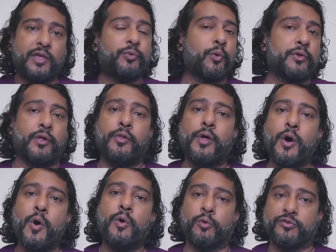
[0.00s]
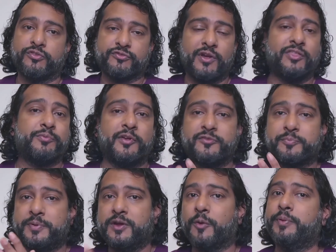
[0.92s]
work alone, or strength plus
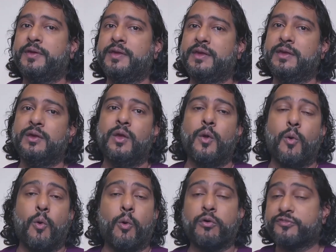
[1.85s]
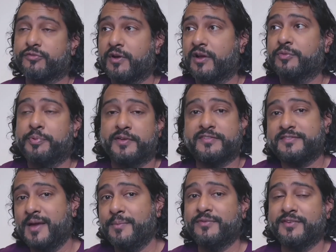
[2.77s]
PRP, or strength plus
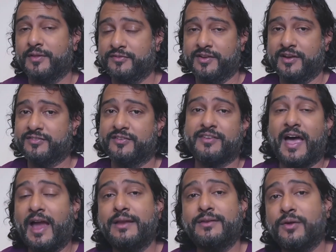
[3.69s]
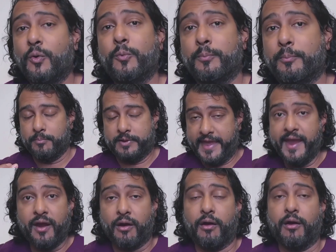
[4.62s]
stem cell injections, I don't
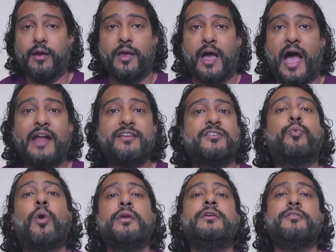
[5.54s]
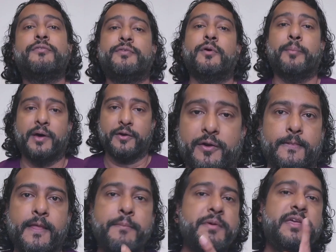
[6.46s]
care. I just want you to feel better.
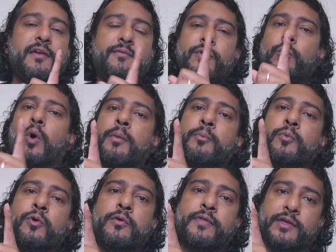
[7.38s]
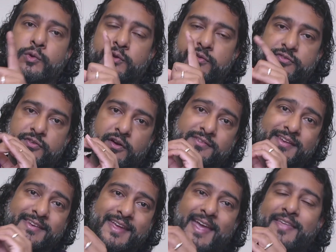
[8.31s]
Let me give you one move that you can start
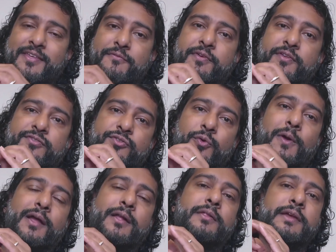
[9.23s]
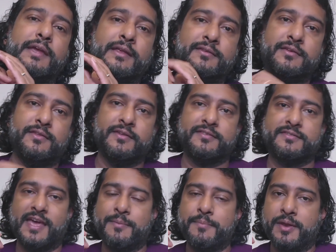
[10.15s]
today that fits directly into this
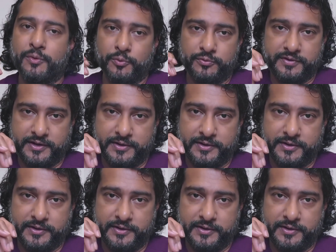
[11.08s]
10-minute routine.